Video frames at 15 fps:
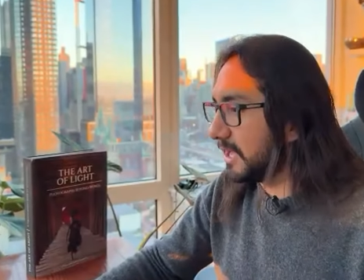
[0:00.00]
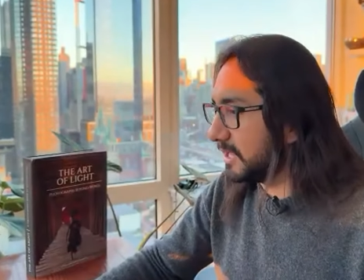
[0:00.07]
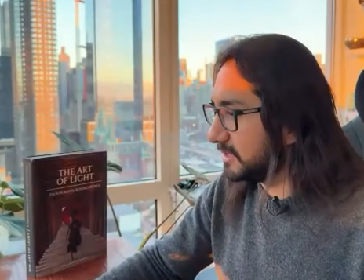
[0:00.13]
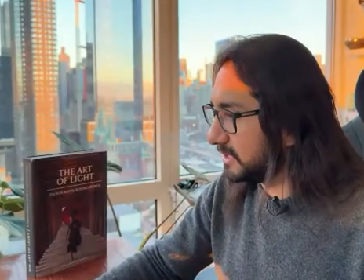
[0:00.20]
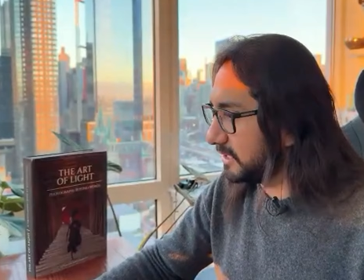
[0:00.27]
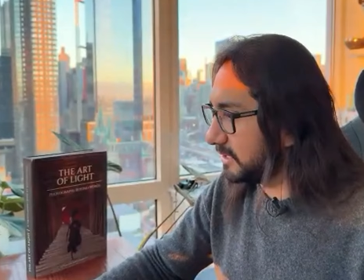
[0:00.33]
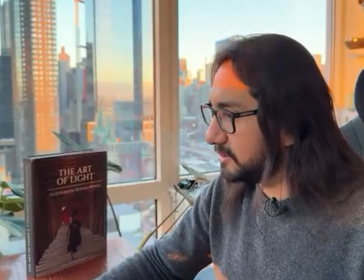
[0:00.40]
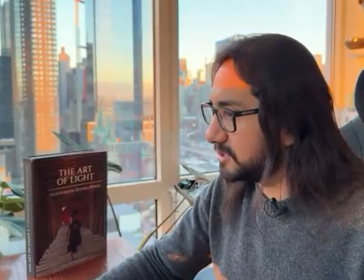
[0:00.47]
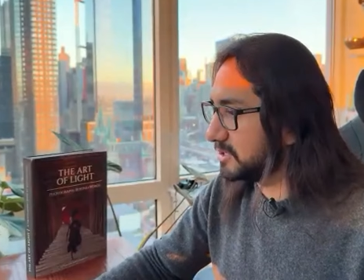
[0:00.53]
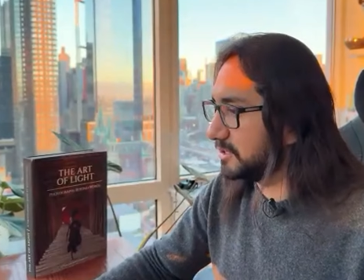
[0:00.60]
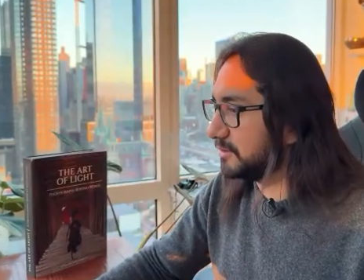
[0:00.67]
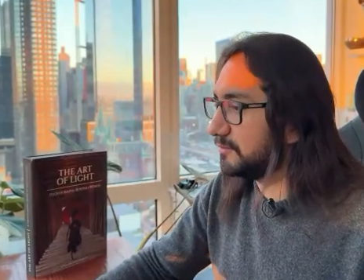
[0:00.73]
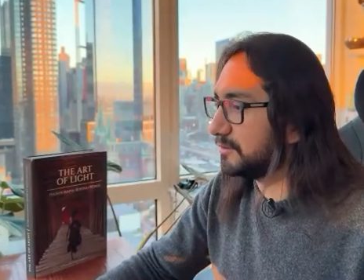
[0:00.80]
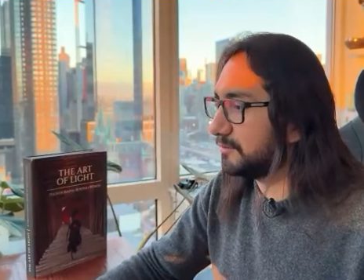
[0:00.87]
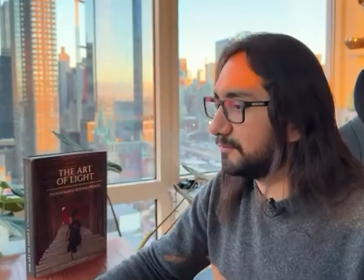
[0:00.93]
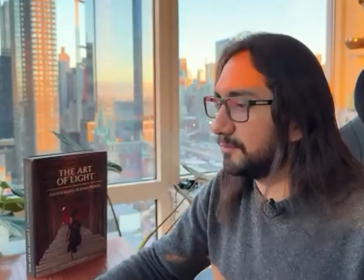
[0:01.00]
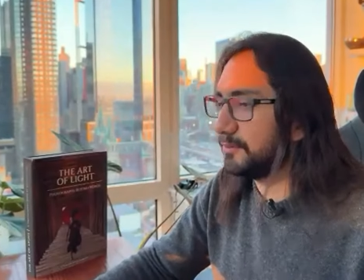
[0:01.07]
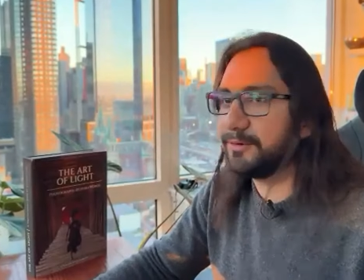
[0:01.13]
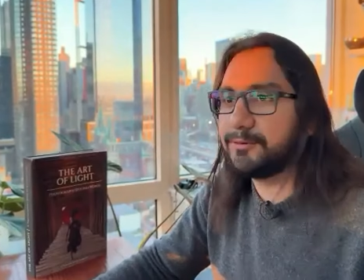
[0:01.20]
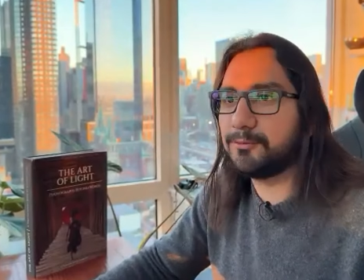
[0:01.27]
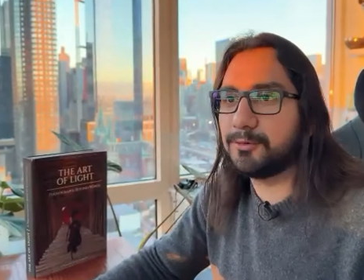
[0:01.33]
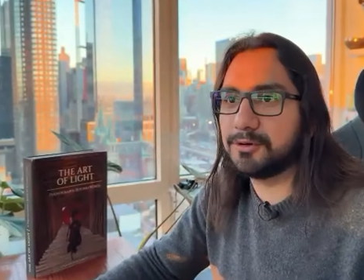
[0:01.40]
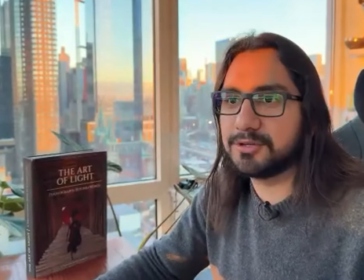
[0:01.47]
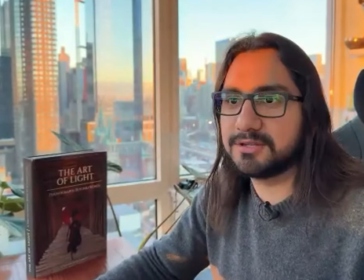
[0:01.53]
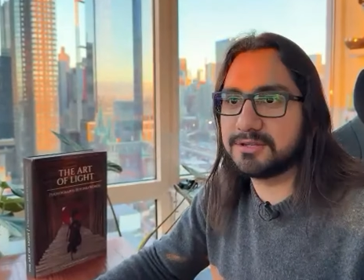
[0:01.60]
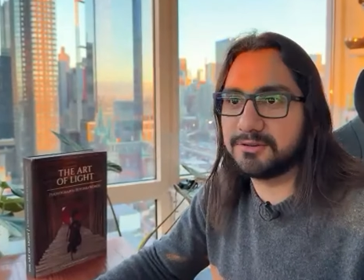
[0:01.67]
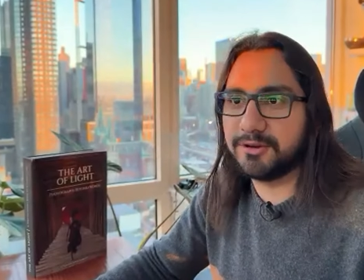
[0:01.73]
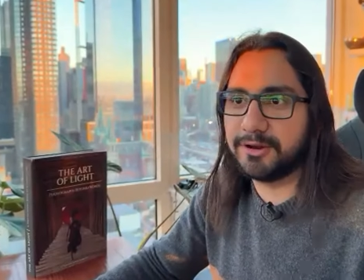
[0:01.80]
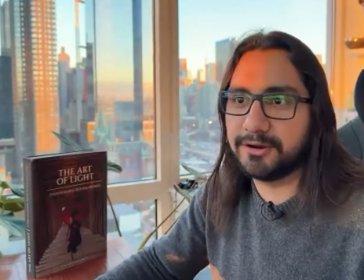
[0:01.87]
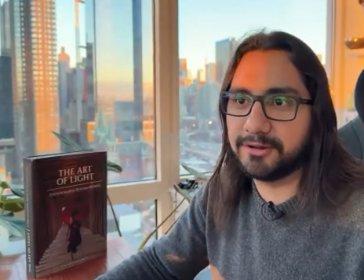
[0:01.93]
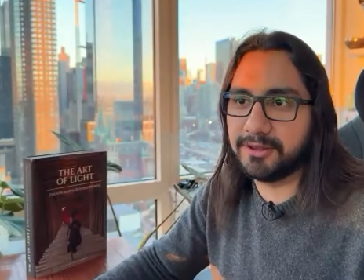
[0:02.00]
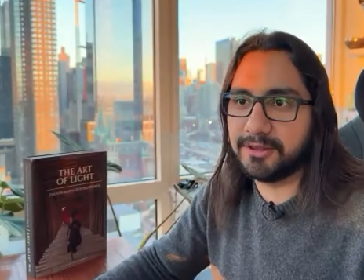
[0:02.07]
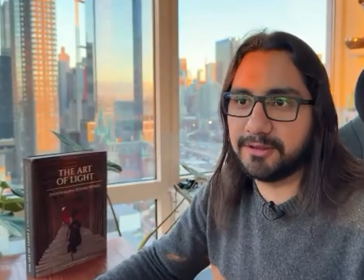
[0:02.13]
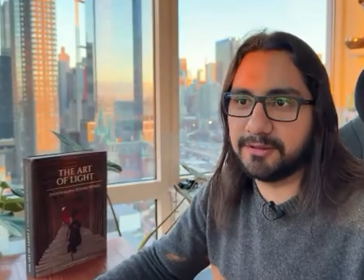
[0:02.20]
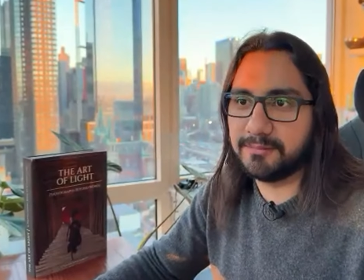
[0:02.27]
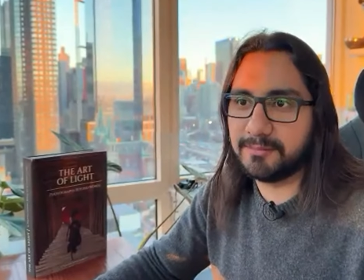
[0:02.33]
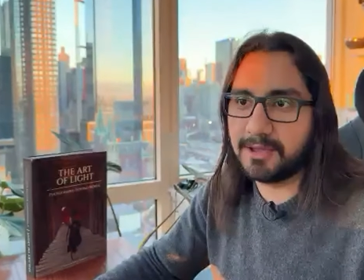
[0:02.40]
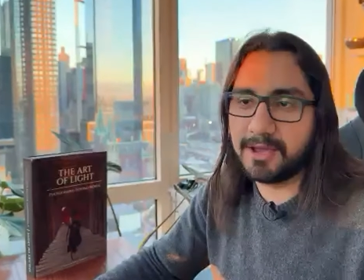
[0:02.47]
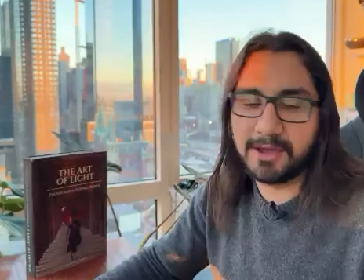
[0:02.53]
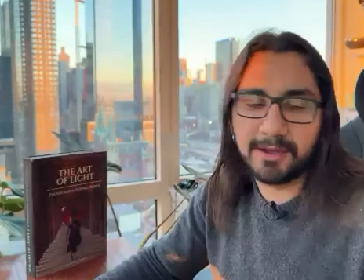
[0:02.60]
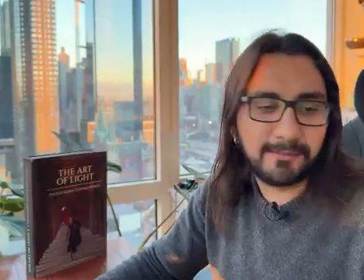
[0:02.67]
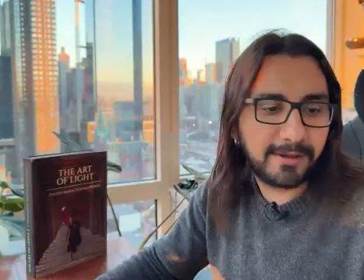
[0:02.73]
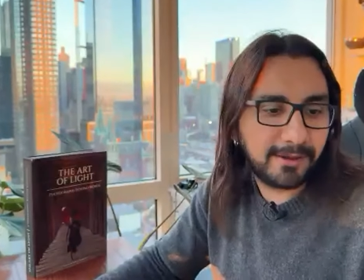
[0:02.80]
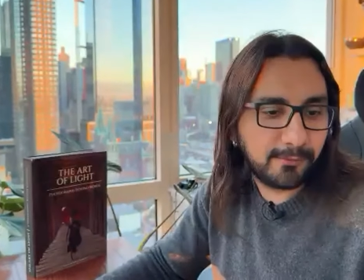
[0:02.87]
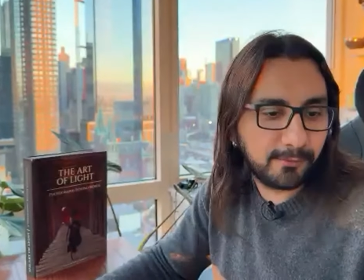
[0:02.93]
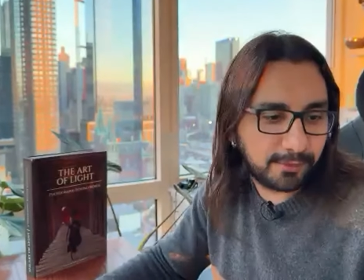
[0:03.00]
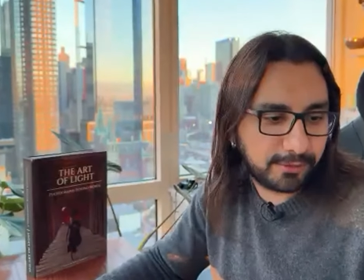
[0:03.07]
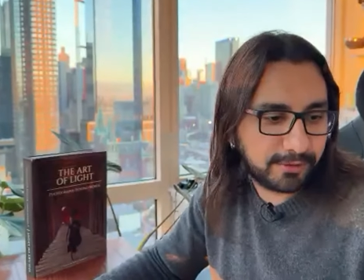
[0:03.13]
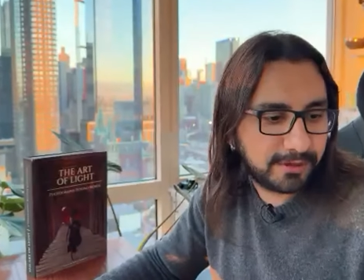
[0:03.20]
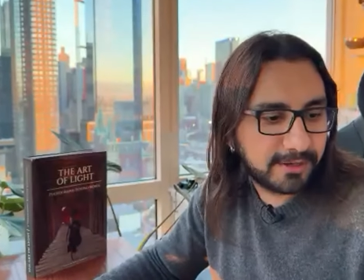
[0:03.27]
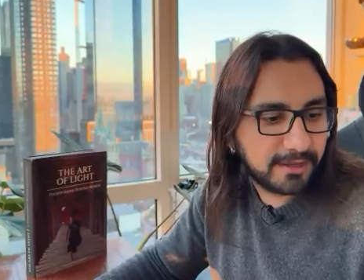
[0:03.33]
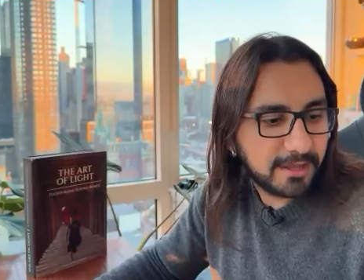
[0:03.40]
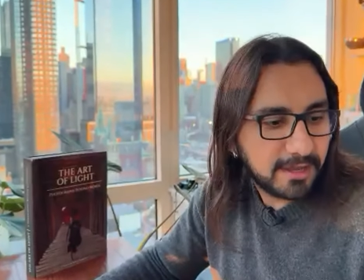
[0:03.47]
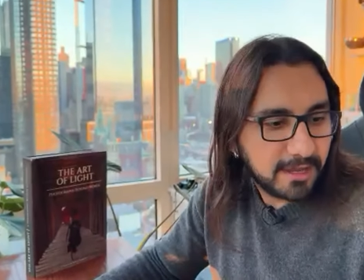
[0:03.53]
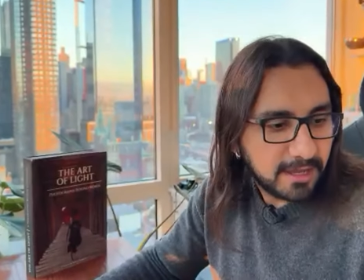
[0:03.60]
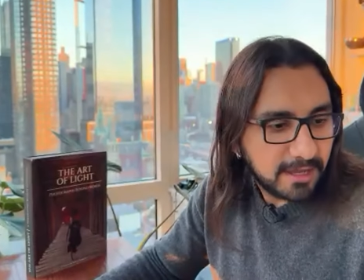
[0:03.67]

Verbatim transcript: And thank you, Jennifer, for your words regarding uh, my work.